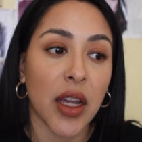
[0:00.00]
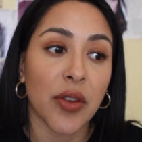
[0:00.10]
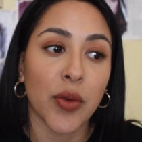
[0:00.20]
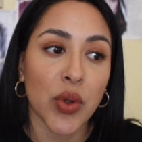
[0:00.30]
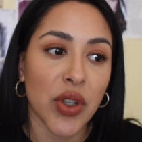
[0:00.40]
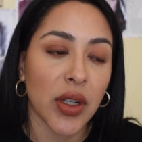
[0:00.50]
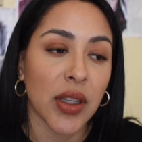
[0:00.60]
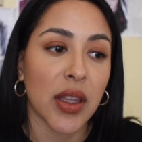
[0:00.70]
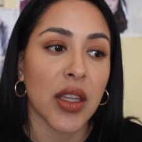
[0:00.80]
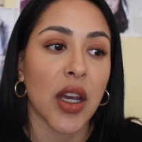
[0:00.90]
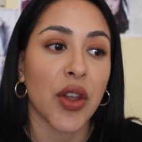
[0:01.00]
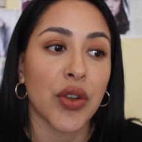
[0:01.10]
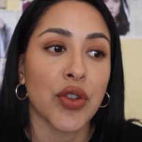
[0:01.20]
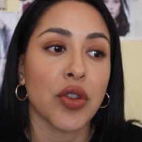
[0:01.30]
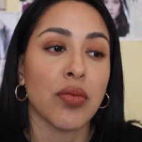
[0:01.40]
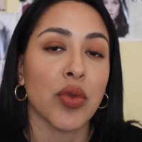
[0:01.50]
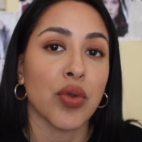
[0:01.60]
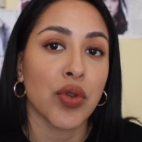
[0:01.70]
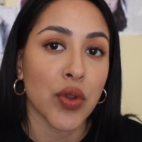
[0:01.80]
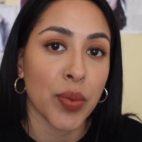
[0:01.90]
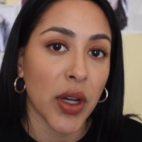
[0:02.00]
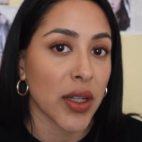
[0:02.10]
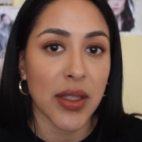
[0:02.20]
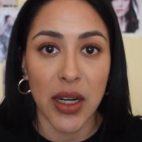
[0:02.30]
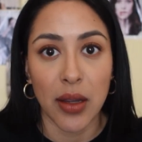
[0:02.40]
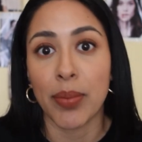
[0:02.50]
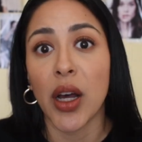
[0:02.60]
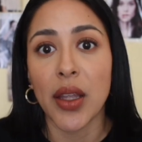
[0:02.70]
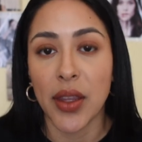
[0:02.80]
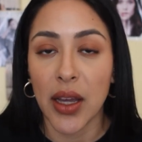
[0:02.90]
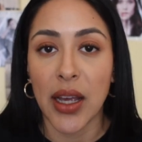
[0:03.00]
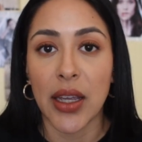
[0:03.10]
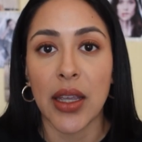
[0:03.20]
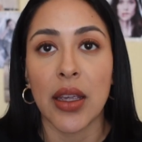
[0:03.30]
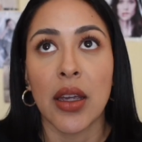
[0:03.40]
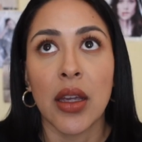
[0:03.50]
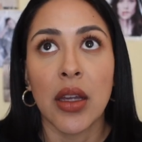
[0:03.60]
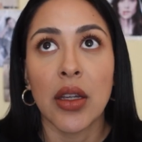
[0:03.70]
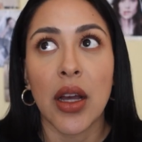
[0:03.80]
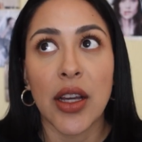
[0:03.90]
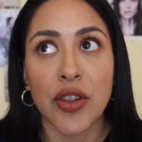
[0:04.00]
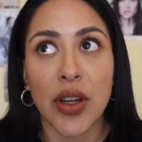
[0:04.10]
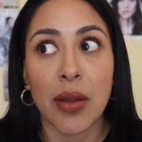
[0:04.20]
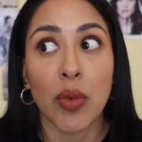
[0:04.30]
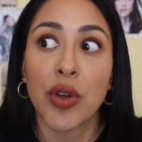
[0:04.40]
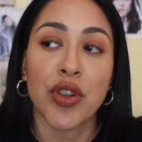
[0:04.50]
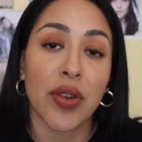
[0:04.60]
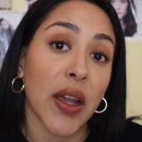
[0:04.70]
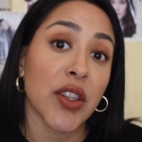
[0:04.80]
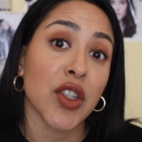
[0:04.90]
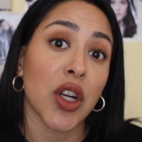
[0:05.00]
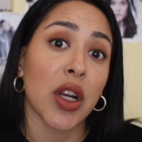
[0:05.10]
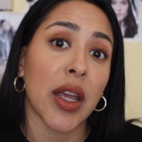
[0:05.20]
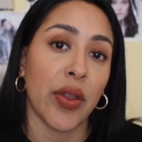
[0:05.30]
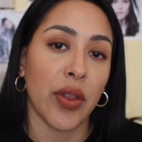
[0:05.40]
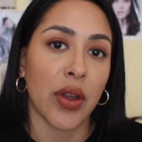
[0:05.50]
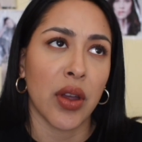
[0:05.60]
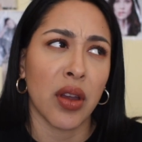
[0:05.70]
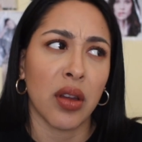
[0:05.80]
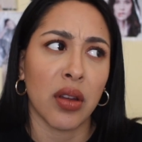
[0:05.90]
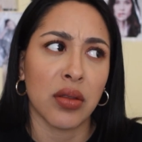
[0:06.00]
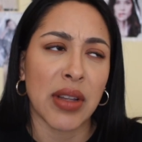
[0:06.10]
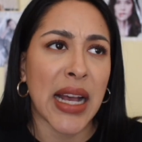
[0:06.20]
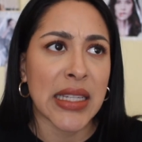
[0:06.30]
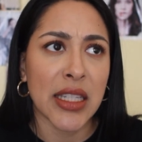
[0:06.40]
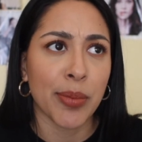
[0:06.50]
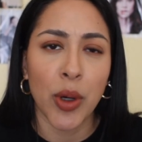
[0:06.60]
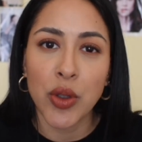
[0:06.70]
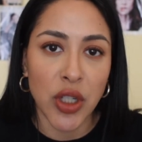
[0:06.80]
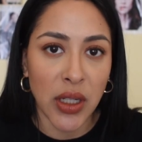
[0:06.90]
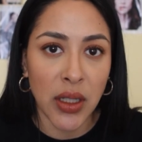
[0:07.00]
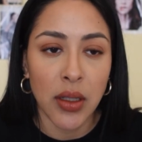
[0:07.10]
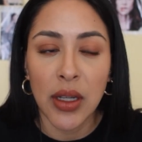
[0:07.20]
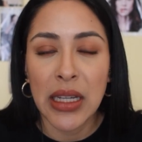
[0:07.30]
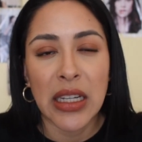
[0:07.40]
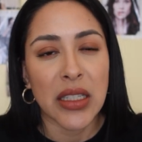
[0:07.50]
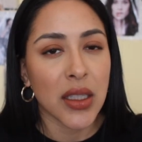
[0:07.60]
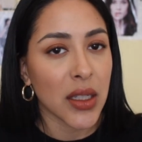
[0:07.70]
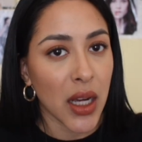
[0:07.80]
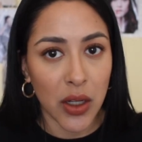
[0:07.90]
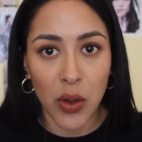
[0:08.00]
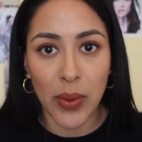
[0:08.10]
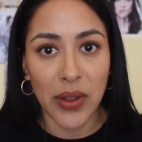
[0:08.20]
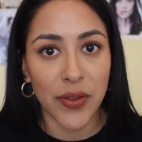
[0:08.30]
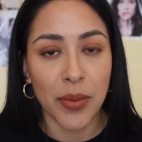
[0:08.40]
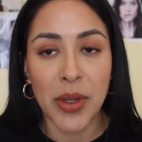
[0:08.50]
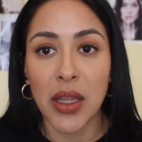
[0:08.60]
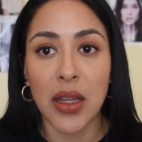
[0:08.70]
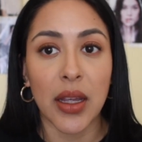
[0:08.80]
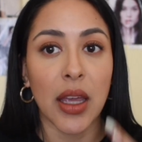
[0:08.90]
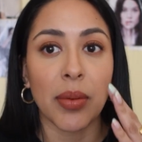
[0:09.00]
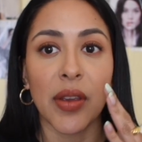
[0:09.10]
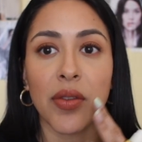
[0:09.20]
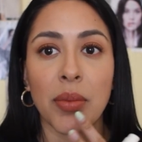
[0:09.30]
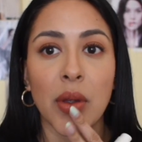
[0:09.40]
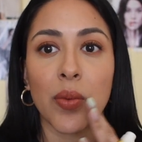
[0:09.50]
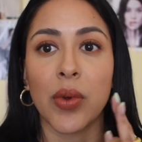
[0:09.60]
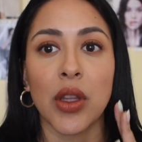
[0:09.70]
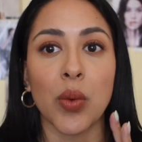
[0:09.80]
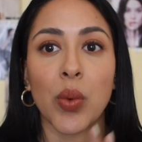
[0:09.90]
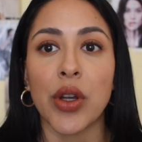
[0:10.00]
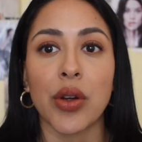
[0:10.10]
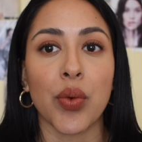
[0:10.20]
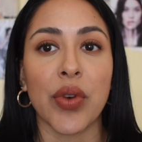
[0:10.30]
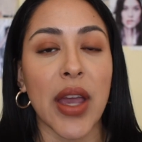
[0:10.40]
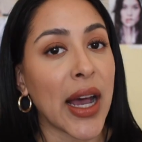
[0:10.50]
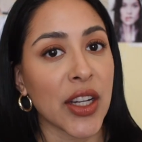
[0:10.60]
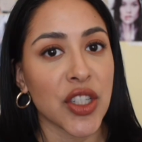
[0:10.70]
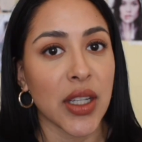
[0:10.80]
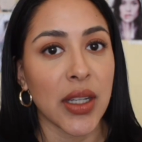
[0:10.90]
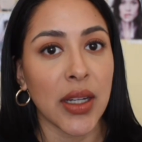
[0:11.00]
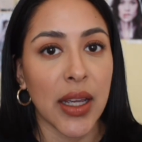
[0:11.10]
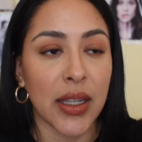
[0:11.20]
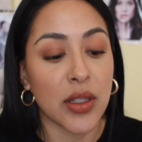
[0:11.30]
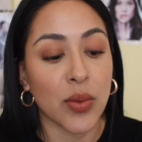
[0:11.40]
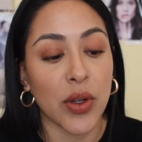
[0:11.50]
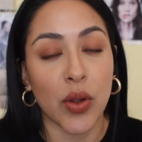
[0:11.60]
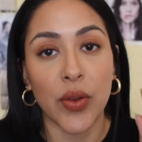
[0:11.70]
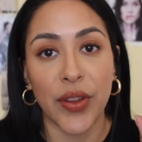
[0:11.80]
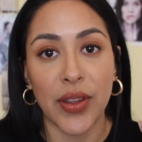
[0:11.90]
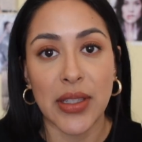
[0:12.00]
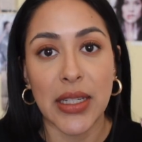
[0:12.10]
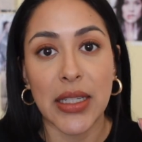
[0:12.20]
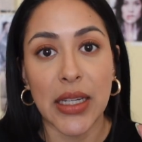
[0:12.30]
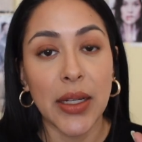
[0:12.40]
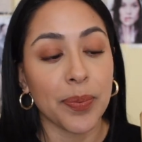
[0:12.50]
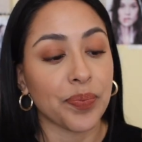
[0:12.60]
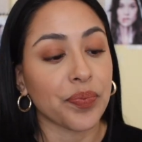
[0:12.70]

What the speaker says: Unfortunately, the other two Moonjuice products that I bought, the high hydrating moisturizer and the acid potion, did not go well for me. It kept giving me a really weird reaction, and this is one of the only things that didn't.